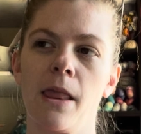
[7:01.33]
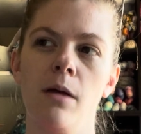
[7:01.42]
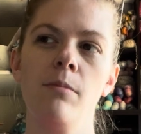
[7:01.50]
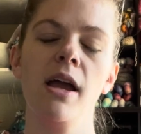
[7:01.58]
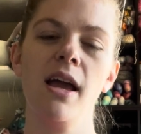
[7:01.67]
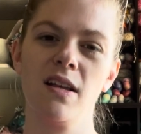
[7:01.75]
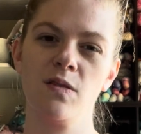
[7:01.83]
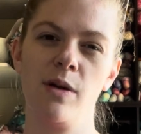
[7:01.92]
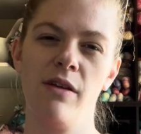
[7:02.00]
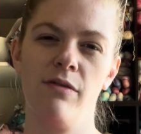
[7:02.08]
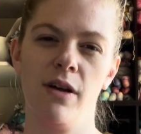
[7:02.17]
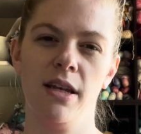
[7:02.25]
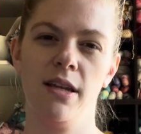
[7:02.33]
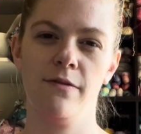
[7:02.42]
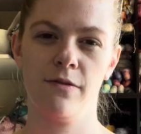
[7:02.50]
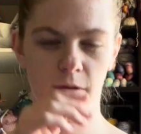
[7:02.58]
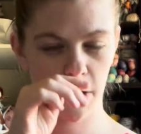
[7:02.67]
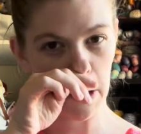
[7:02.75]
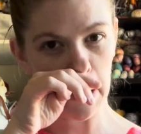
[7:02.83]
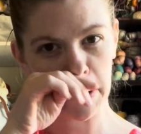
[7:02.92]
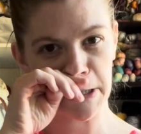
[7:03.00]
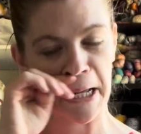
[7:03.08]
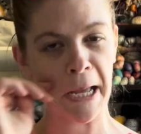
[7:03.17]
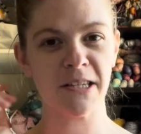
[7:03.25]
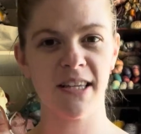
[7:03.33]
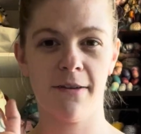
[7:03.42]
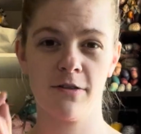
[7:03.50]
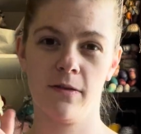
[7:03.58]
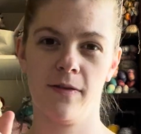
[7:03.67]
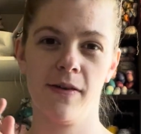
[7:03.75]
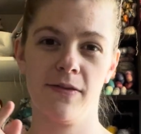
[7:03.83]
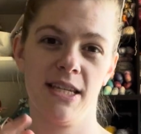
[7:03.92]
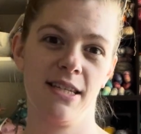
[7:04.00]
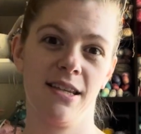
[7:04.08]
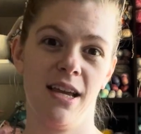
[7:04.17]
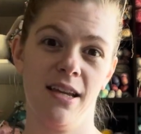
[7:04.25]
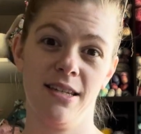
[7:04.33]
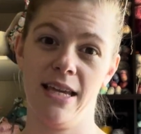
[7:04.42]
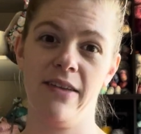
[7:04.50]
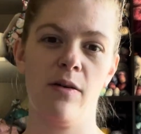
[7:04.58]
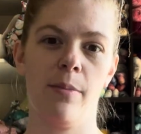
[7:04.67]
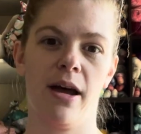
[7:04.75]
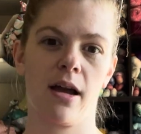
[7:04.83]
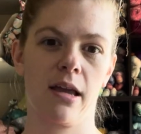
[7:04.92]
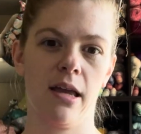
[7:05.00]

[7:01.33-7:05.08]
might ask my friend if she has leftover of the skein to give it back,